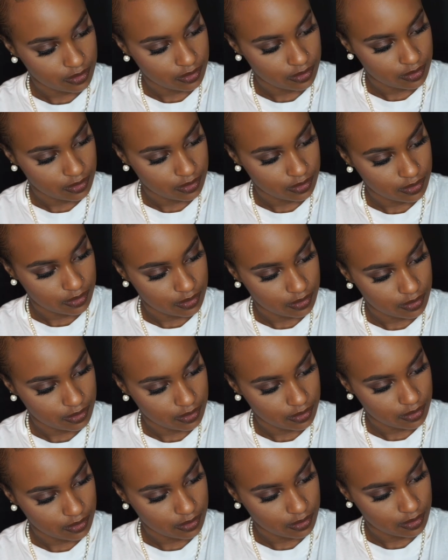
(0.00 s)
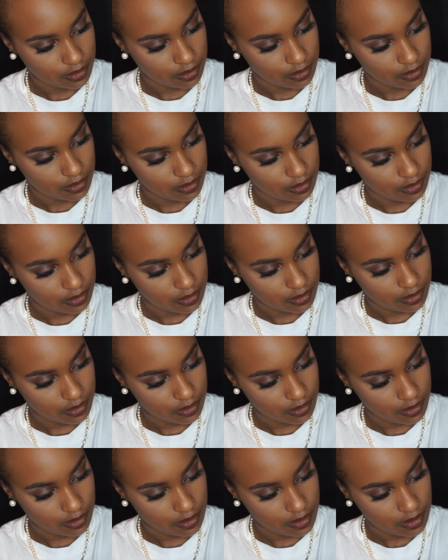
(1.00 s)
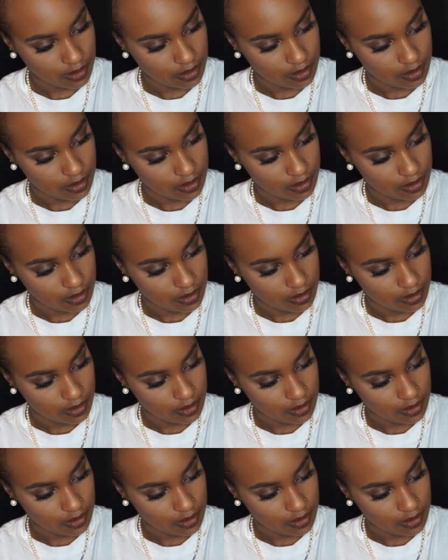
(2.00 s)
No one is speaking in this clip.